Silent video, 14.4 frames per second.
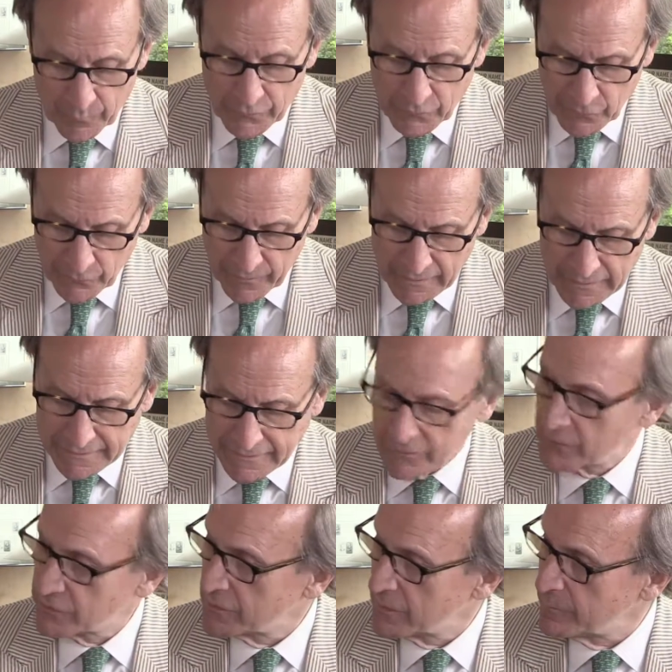proven
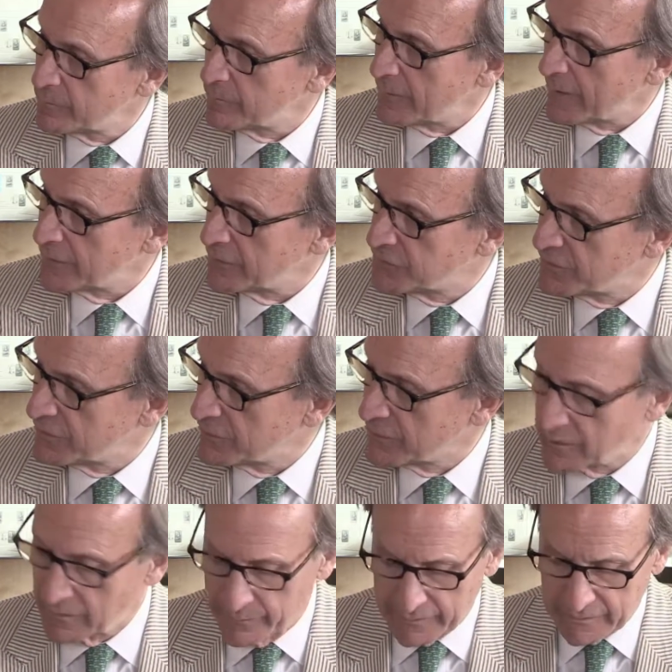leadership,
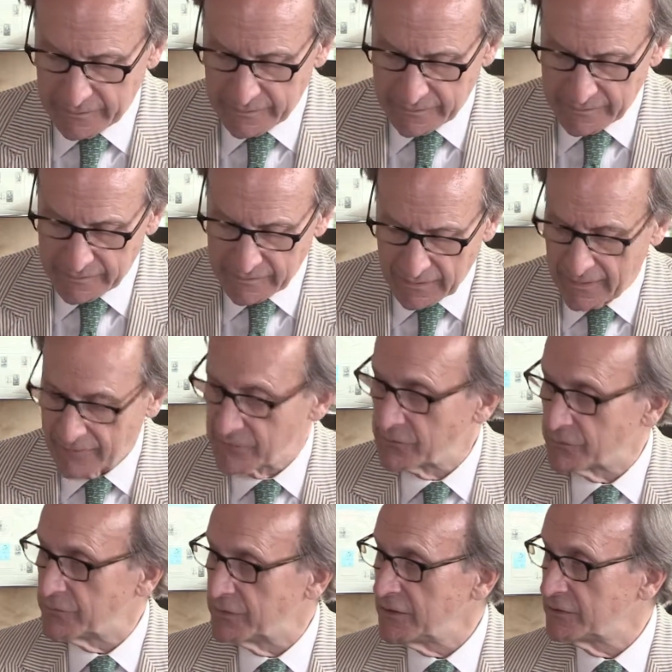managerial abilities, and
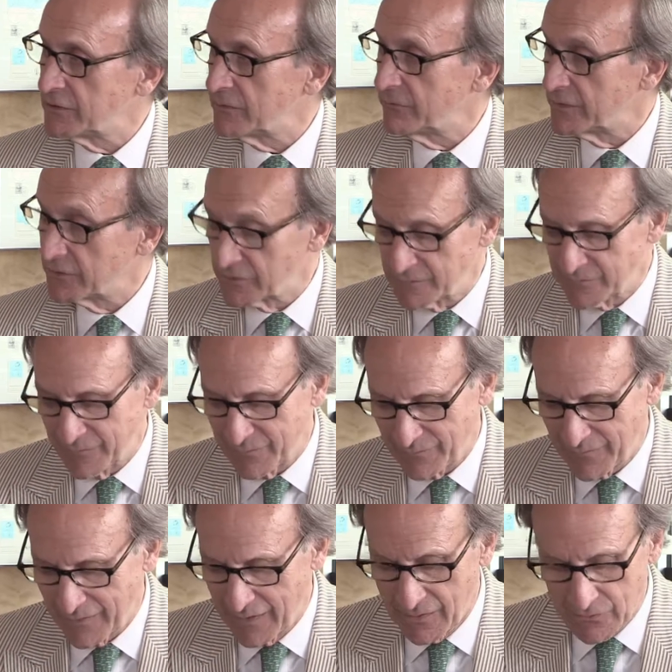strategic vision;
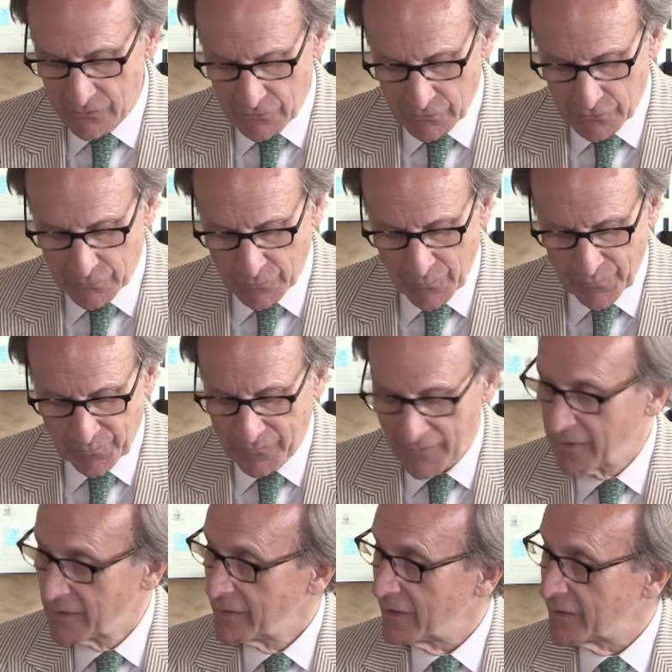two,
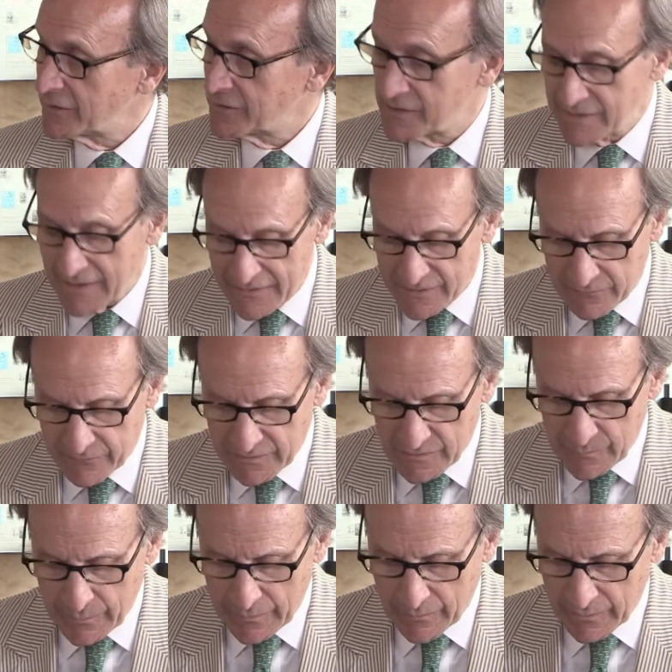extensive
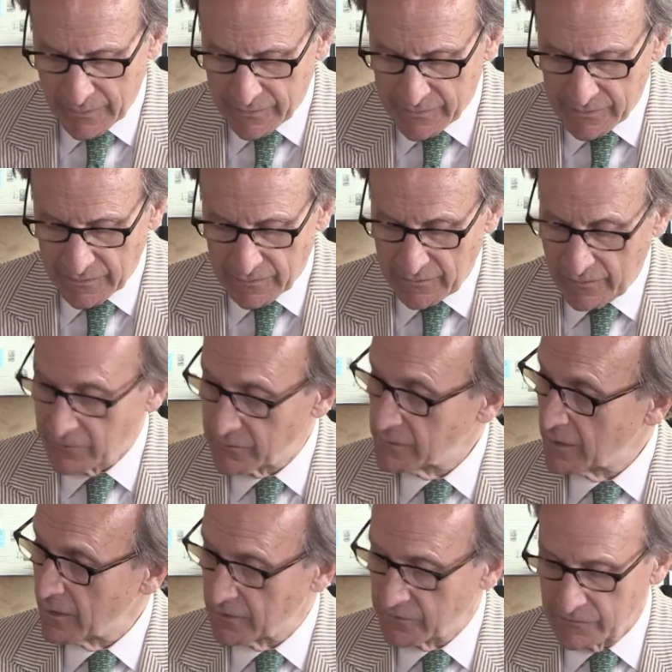experience in
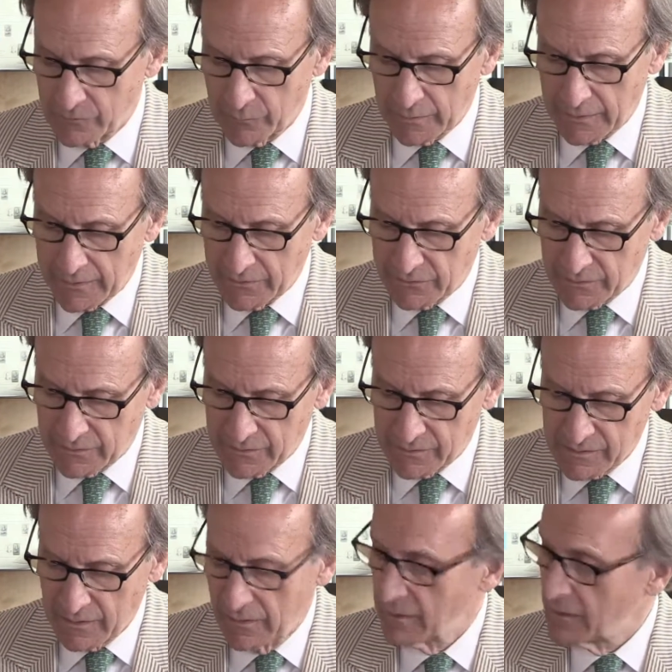international relations
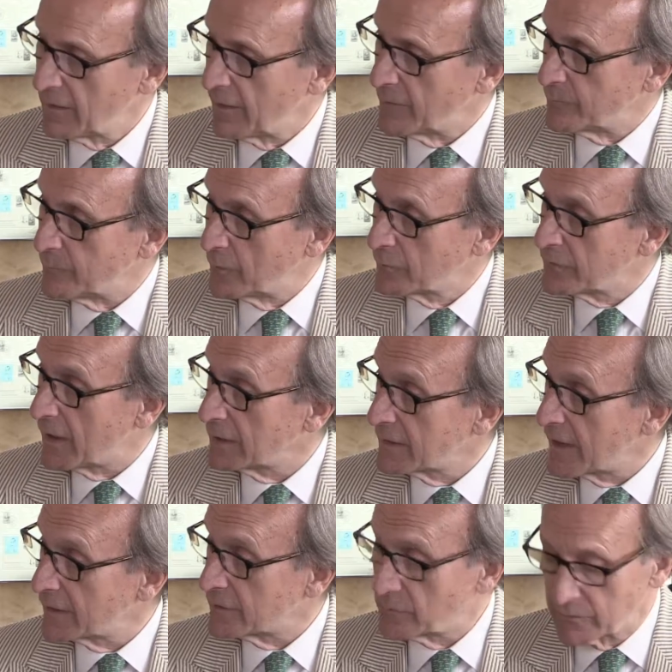and
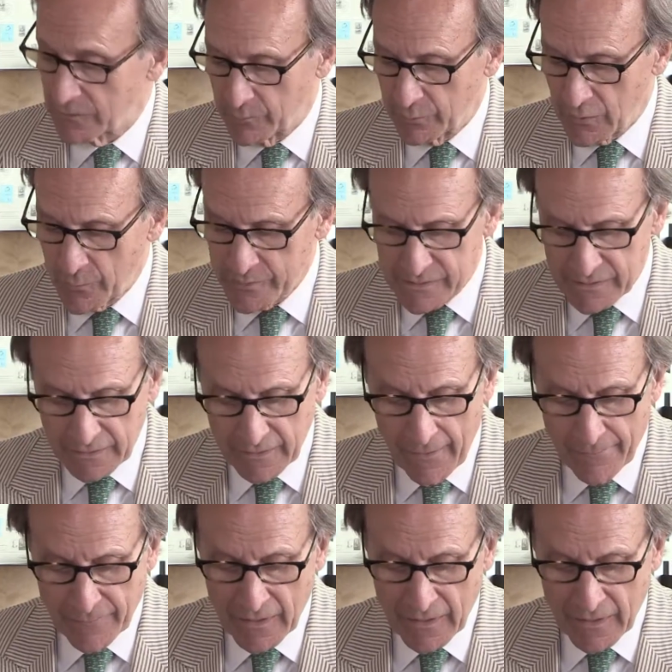multilateral diplomacy;